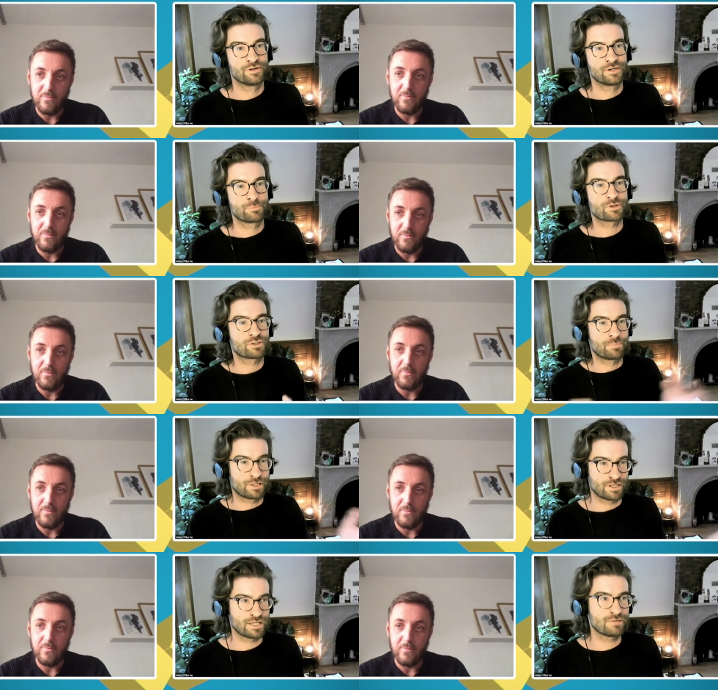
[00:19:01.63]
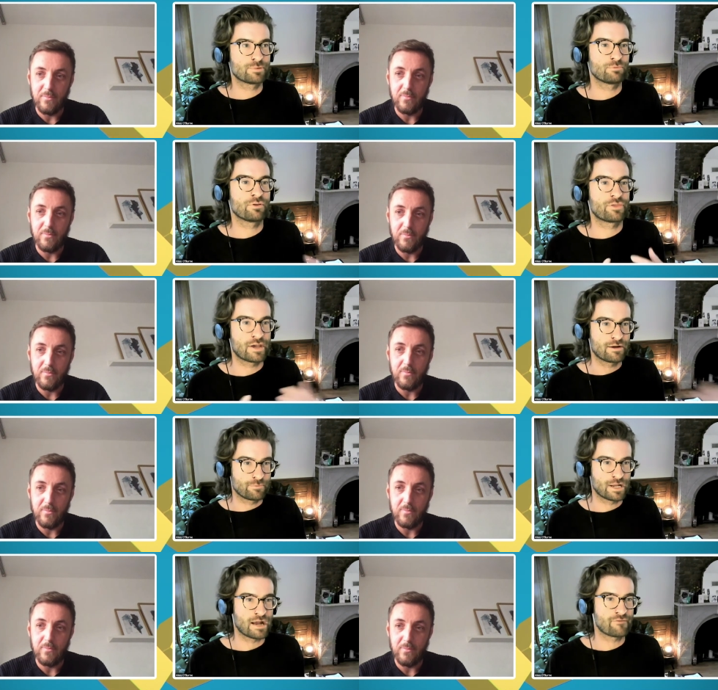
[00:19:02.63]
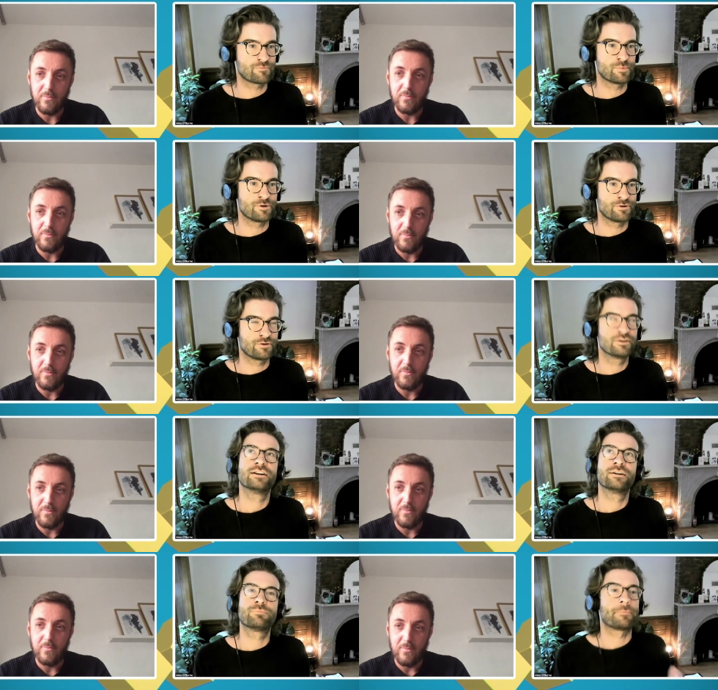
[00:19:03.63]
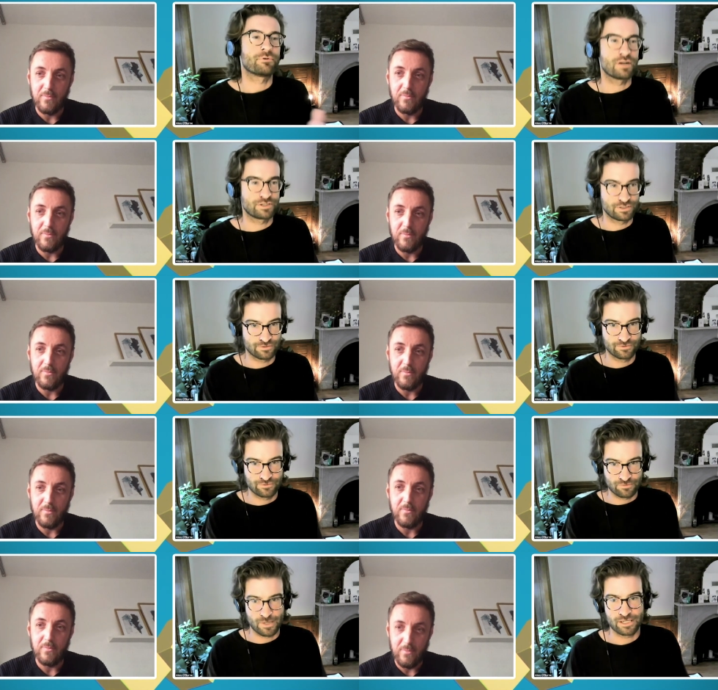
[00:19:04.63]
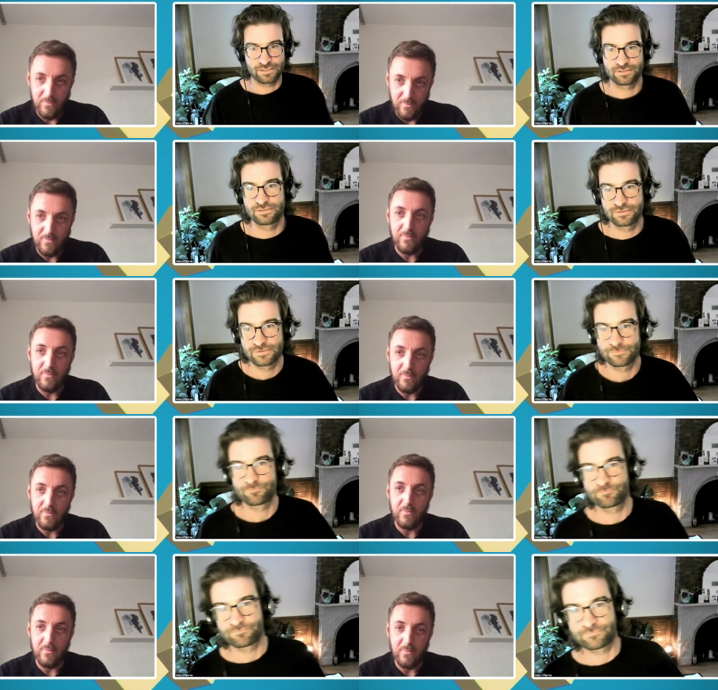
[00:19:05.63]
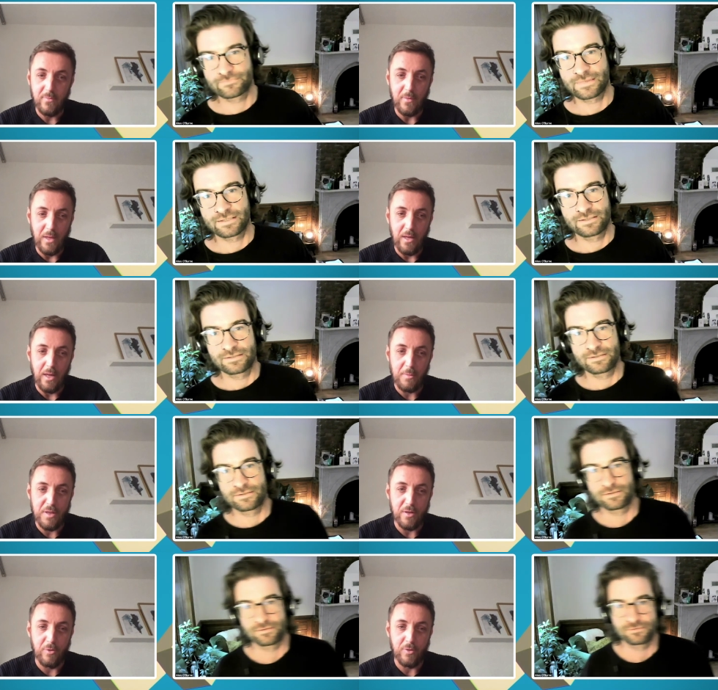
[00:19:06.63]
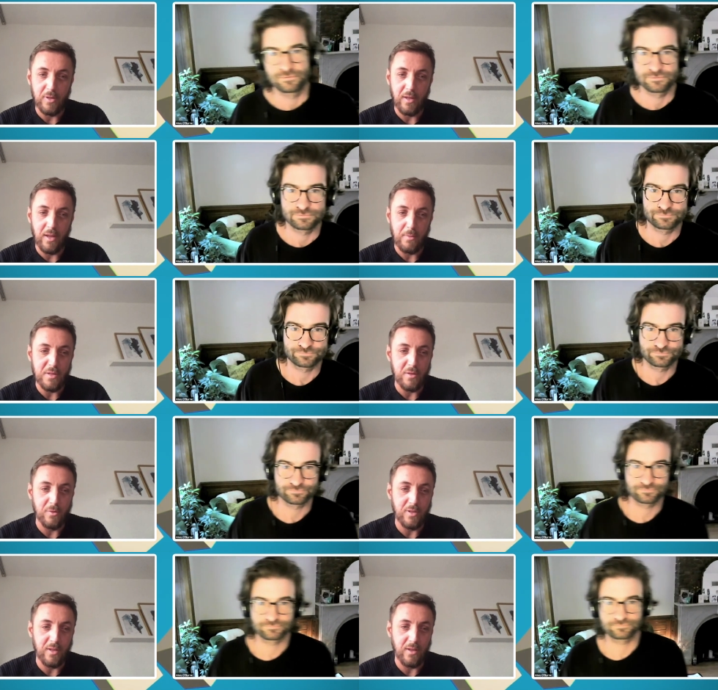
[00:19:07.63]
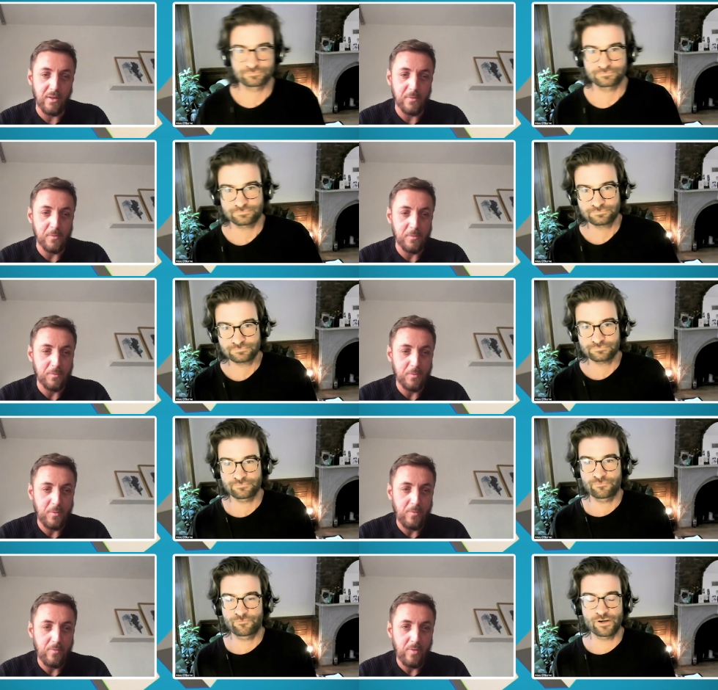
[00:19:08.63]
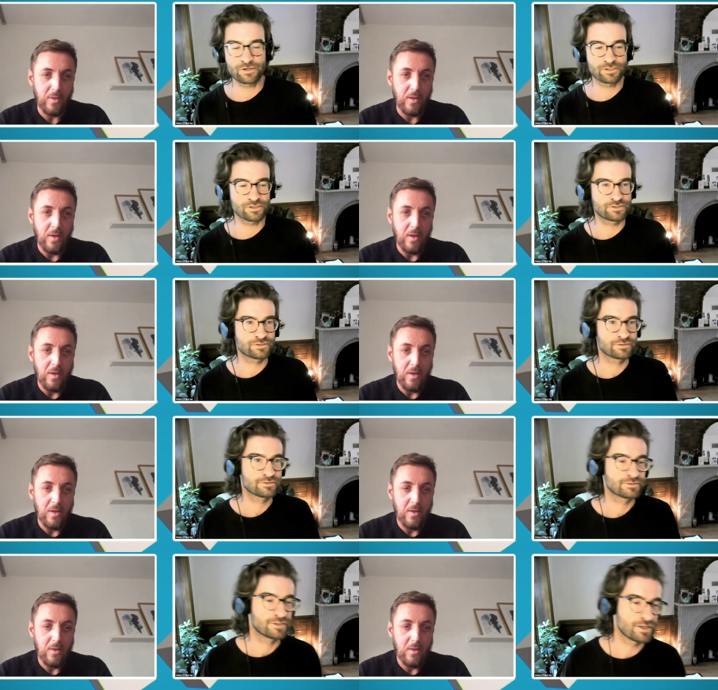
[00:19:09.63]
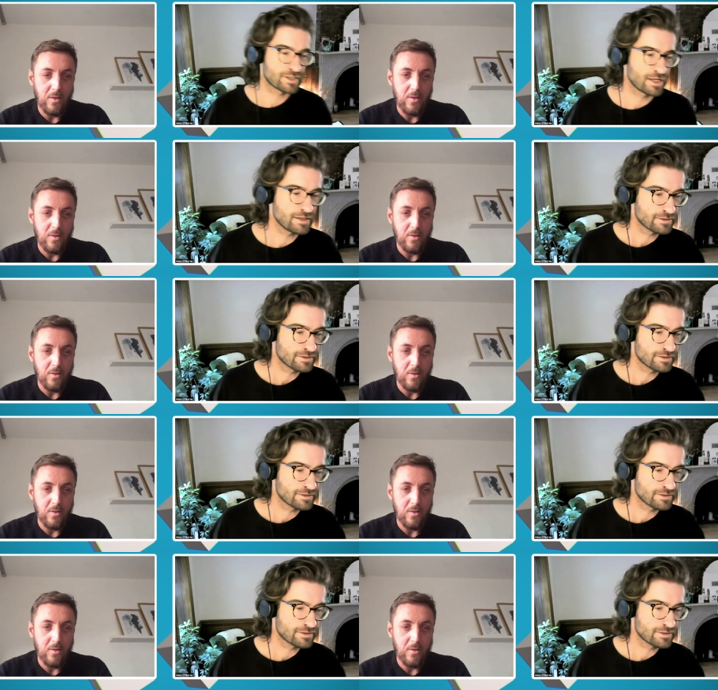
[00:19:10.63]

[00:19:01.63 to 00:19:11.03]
Speaker 1: possibility, but with that we have more preparation
Speaker 2: to make. Absolutely, absolutely, yeah.
Speaker 1: Very good. Okay.